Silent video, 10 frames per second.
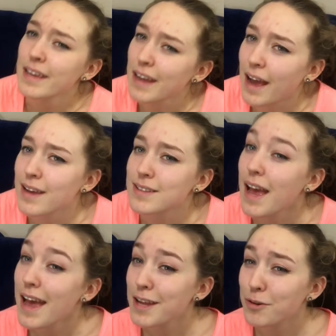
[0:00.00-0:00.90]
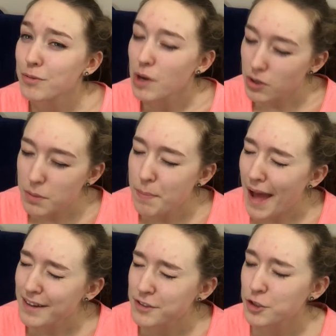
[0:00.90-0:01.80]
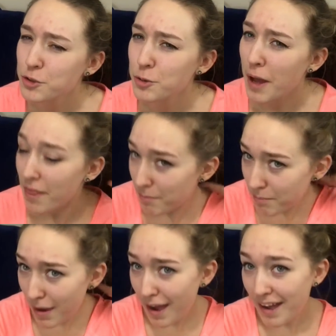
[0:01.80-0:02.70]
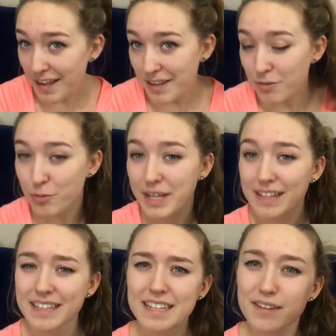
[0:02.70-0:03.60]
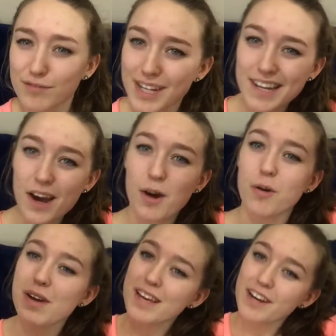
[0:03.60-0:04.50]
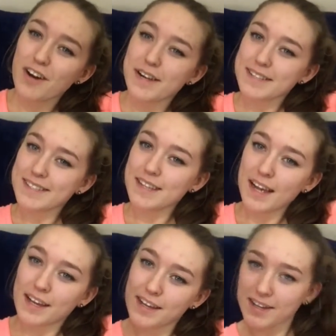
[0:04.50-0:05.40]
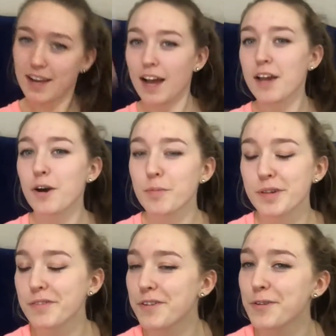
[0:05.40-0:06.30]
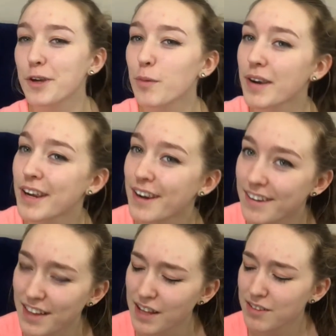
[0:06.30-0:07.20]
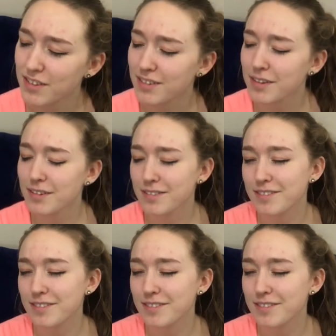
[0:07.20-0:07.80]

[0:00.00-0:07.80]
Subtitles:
Hey guys, and welcome back to my weekly video here on Sick. I hope you knew you were here. That's cool.